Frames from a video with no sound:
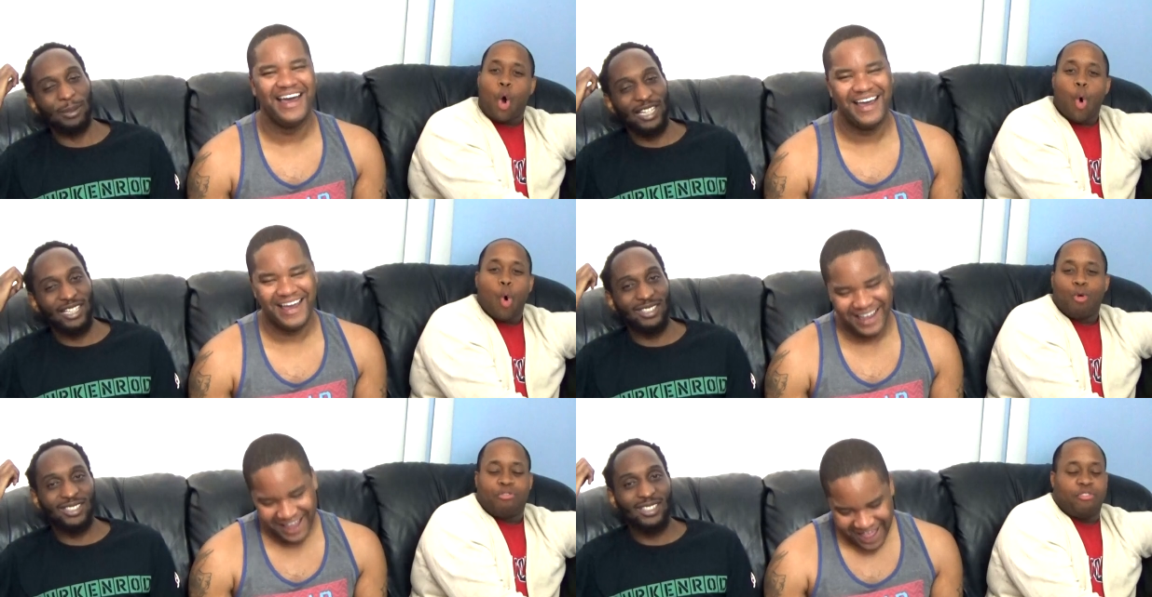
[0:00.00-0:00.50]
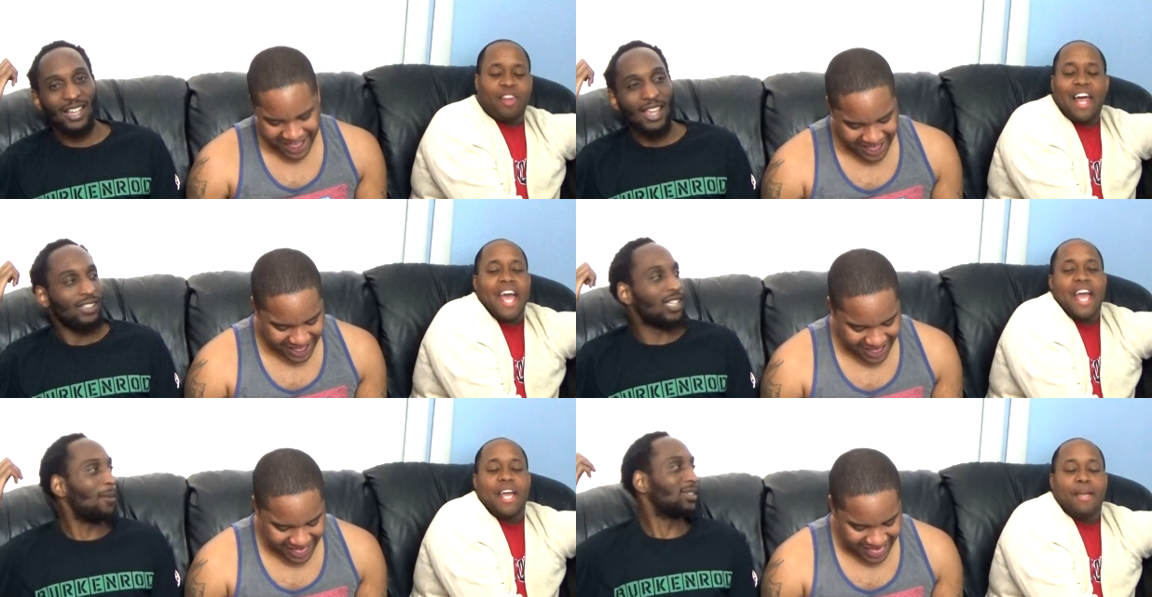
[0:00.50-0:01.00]
Speaker 1: piece.
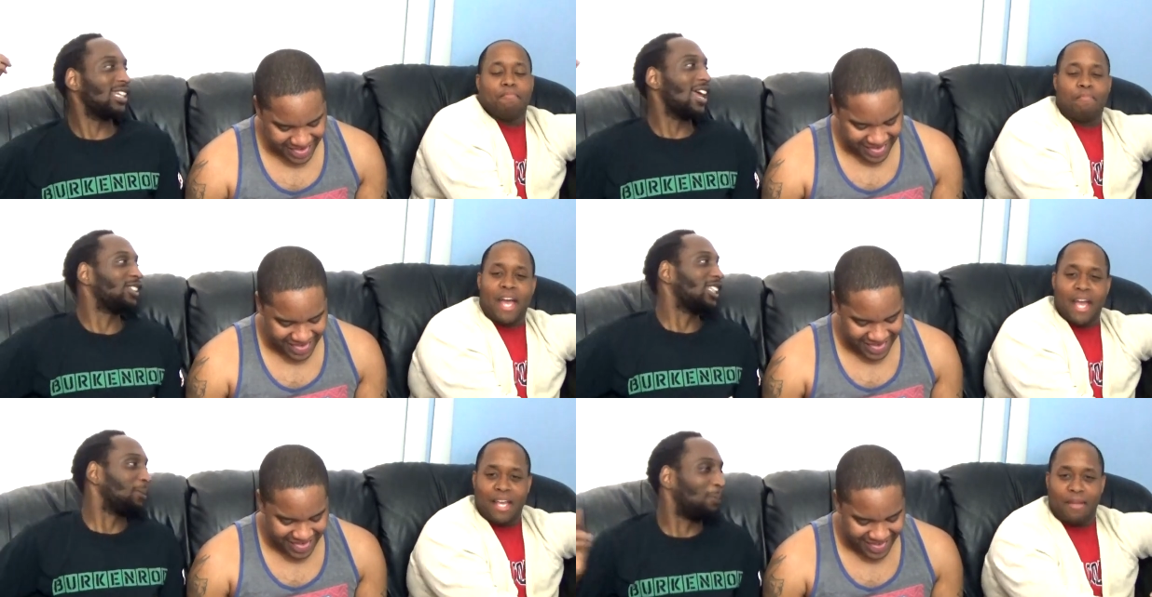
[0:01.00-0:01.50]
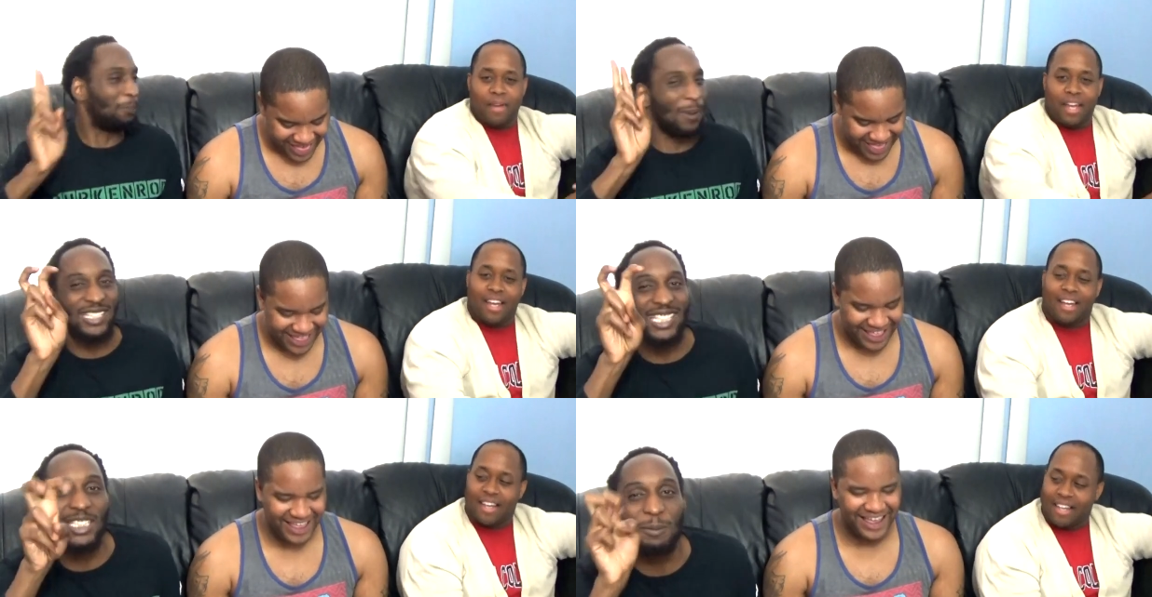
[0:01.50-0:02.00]

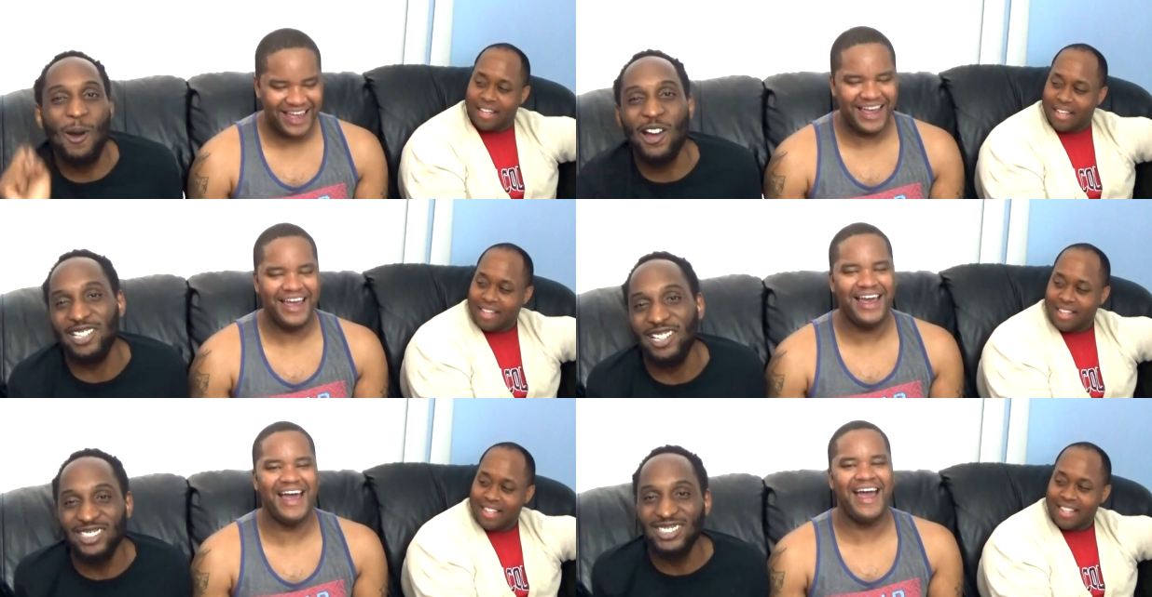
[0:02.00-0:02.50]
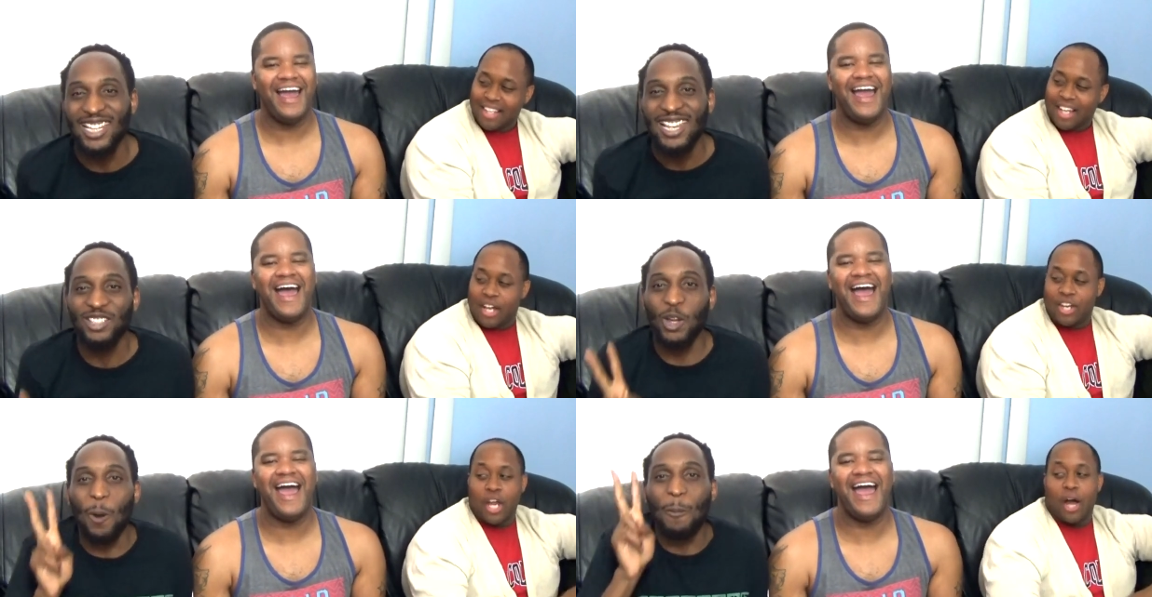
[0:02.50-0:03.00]
Business partners.
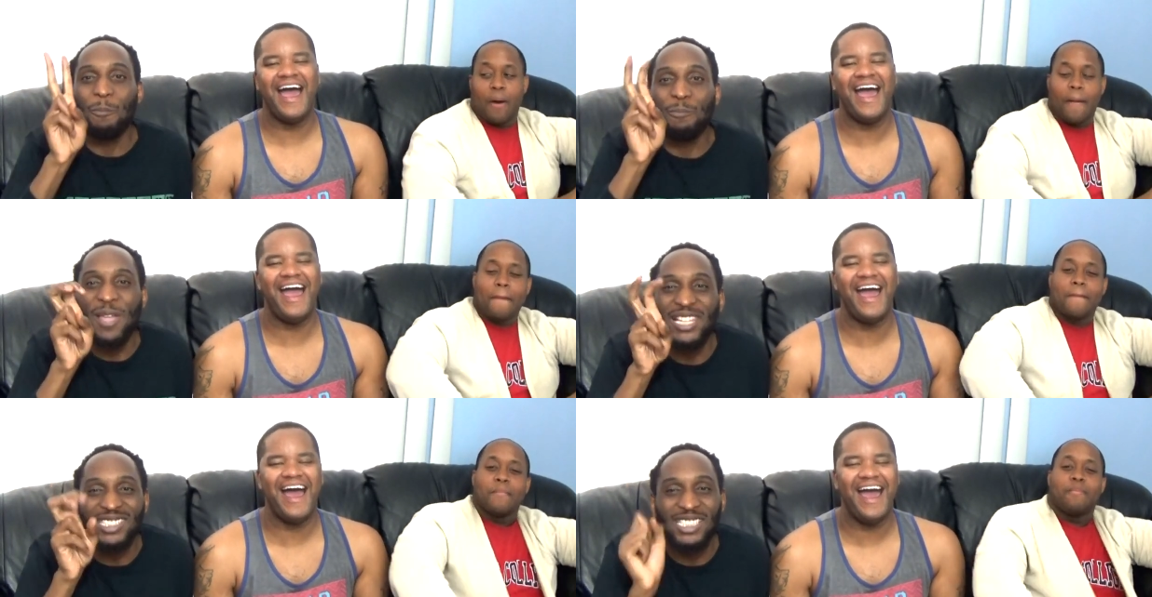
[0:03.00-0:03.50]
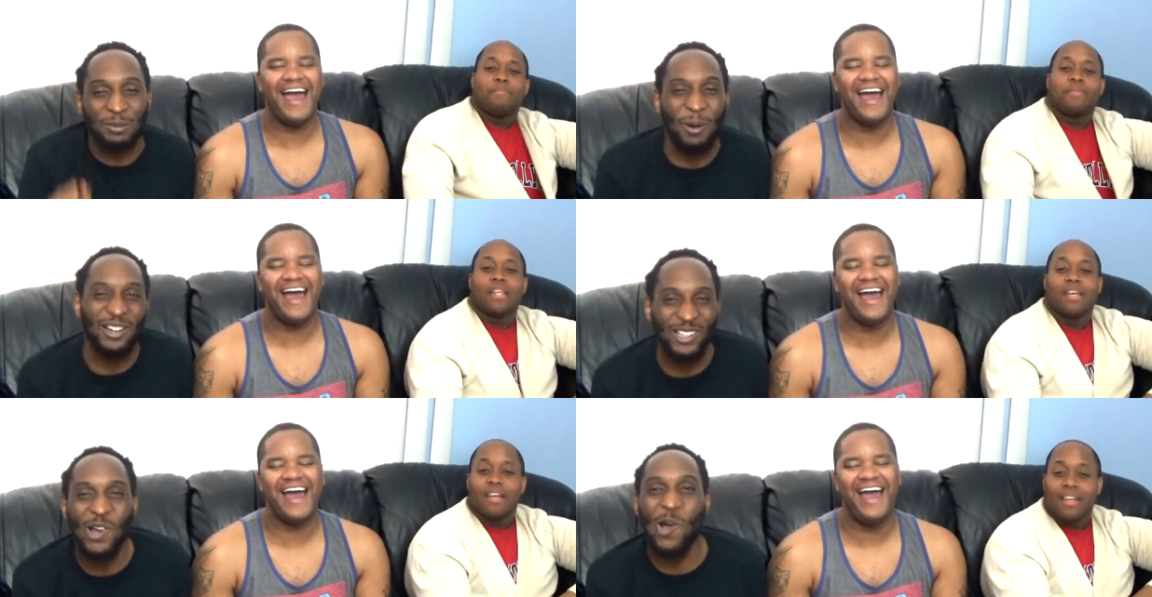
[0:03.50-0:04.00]
You're a business
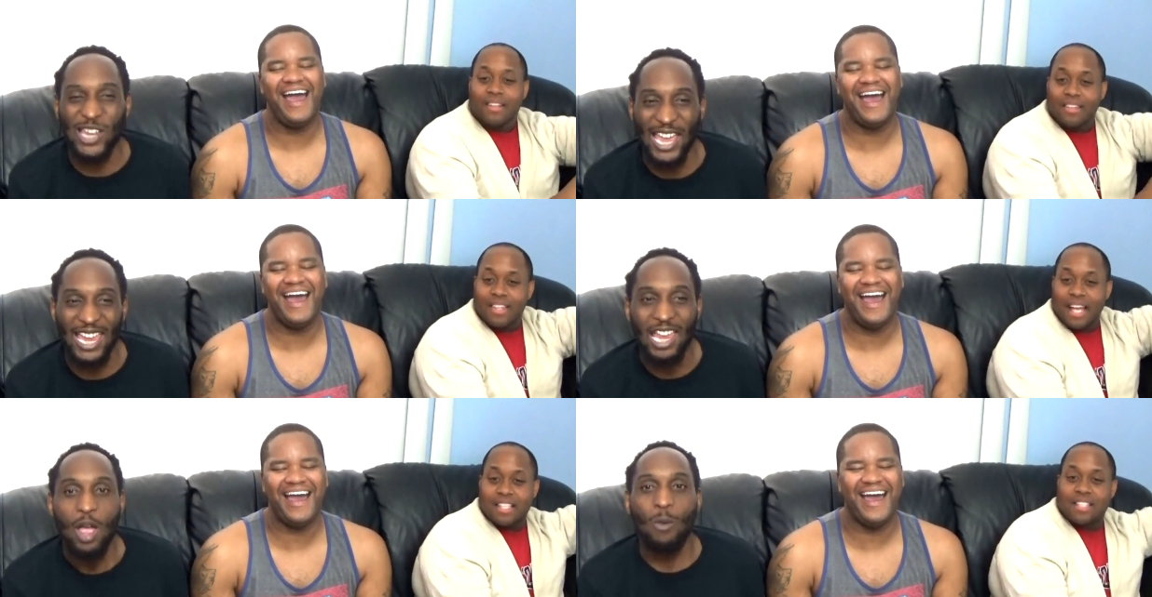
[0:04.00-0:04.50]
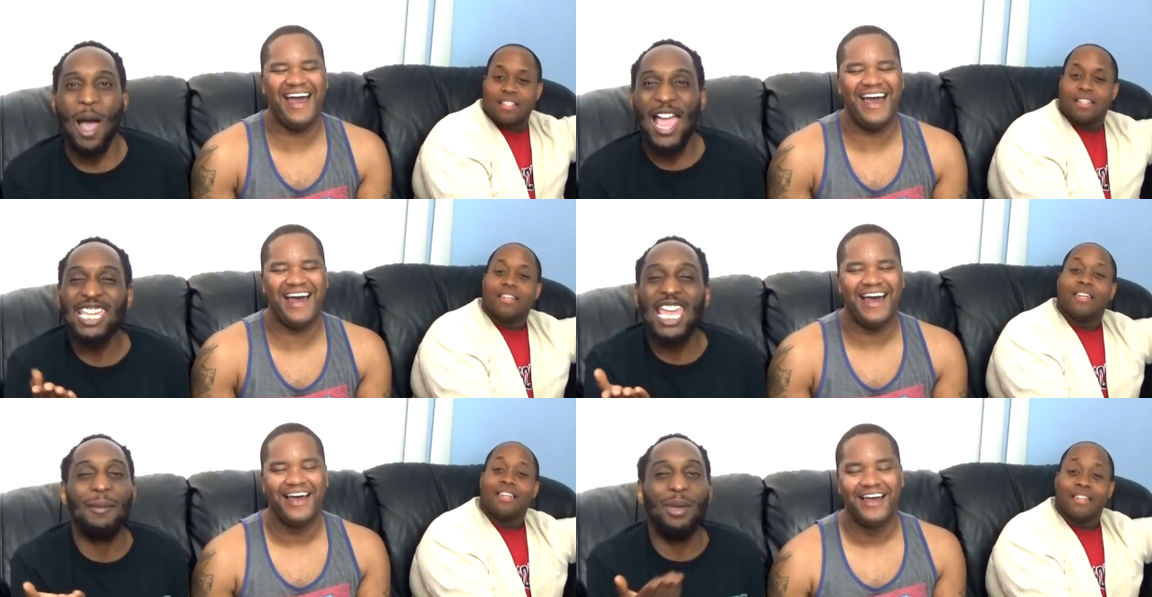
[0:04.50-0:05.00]
partner, okay? That's why
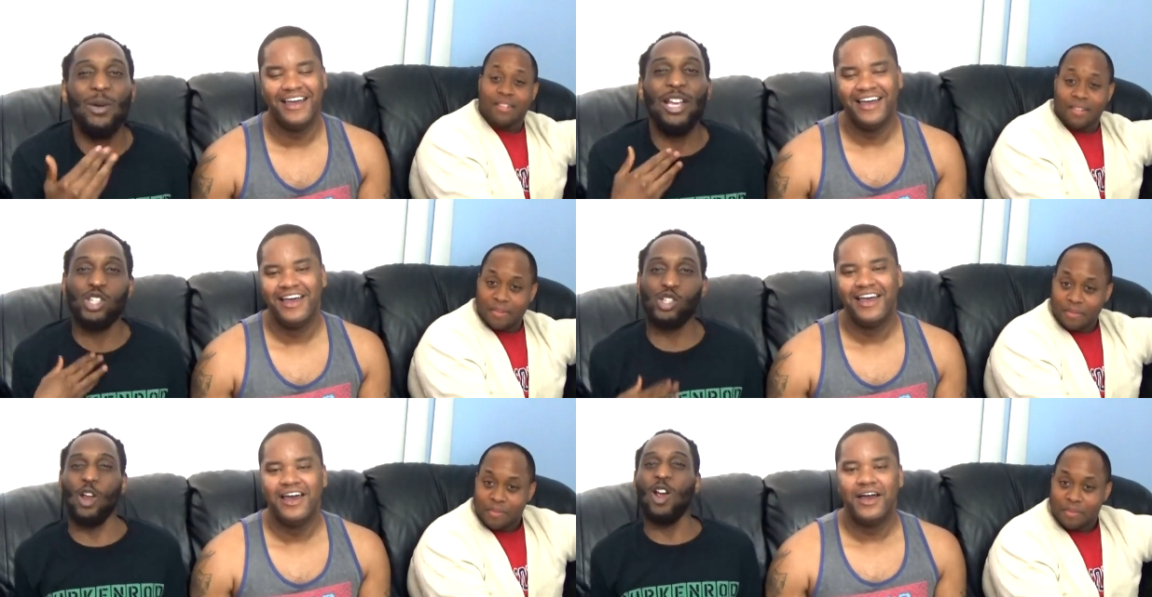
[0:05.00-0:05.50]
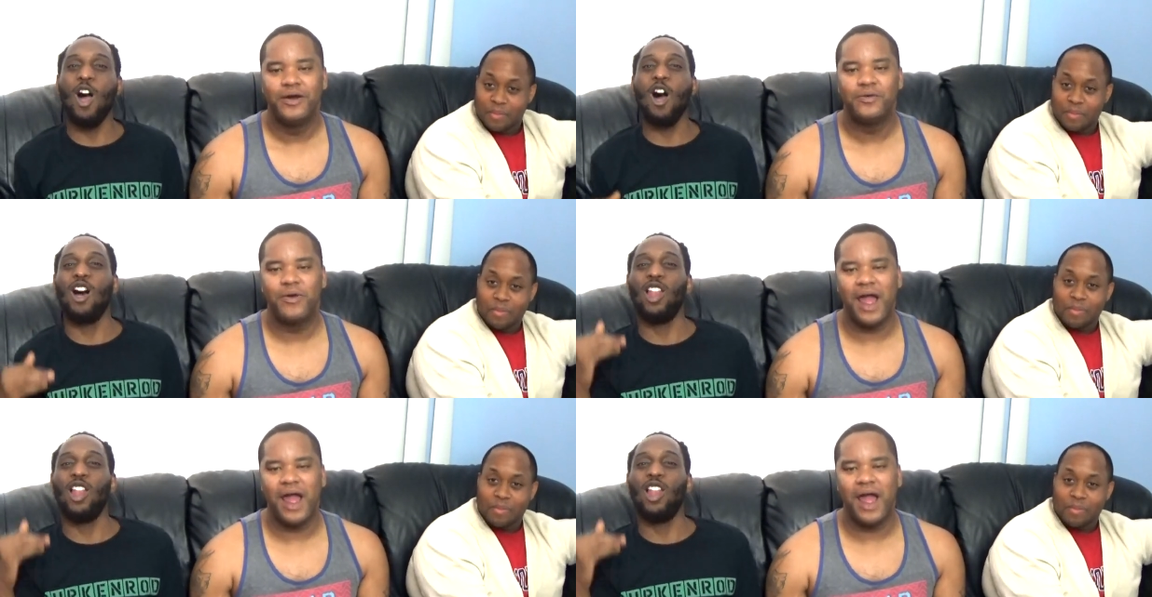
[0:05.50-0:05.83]
he came in with his shirt off.